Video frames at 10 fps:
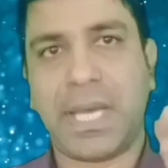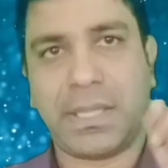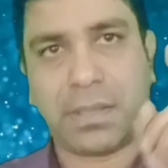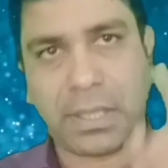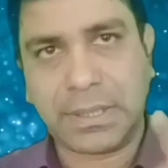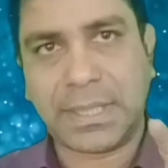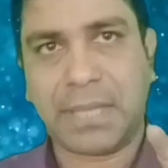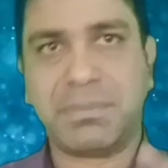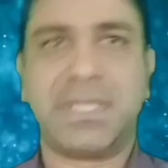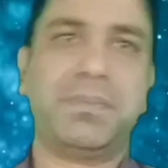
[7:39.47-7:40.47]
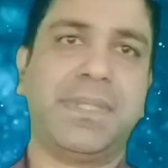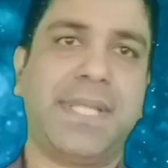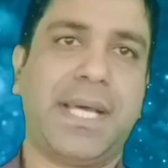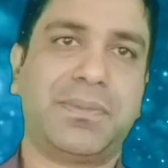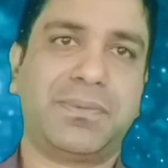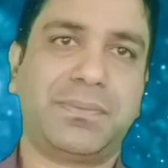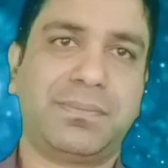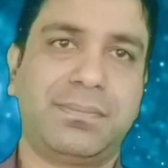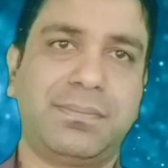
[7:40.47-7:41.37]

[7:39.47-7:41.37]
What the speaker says: an uncountable noun.